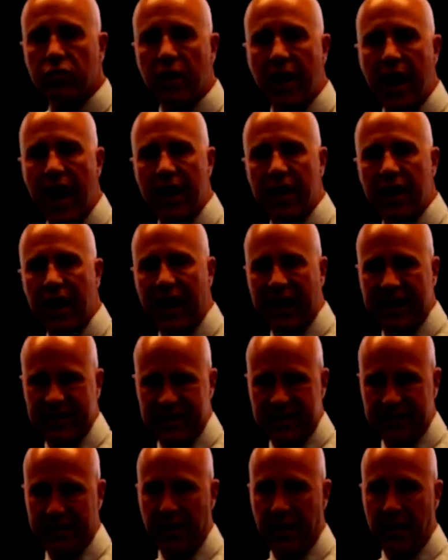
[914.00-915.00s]
and
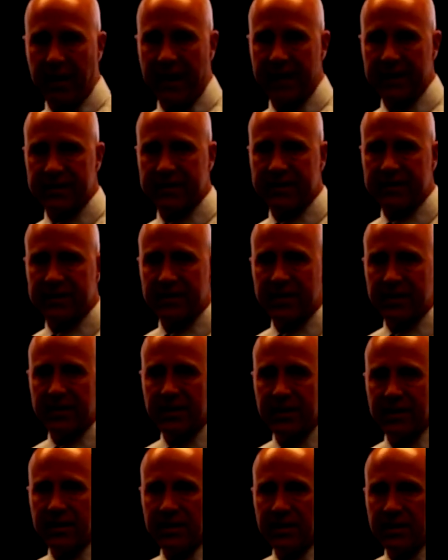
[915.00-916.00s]
experience.
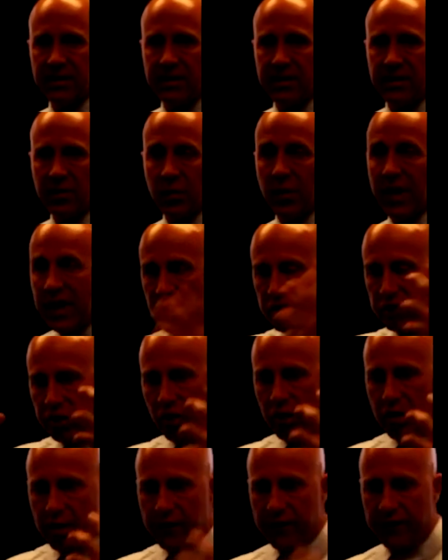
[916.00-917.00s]
We
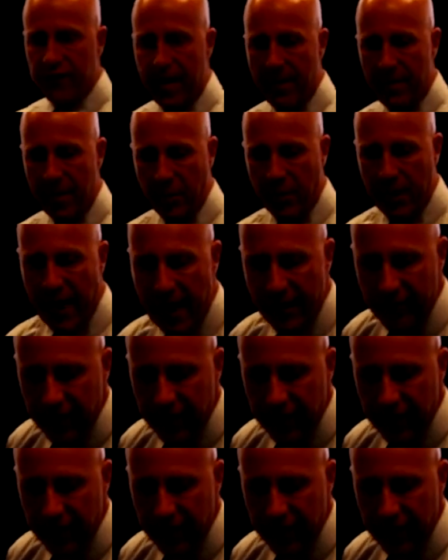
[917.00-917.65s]
learn from it. We have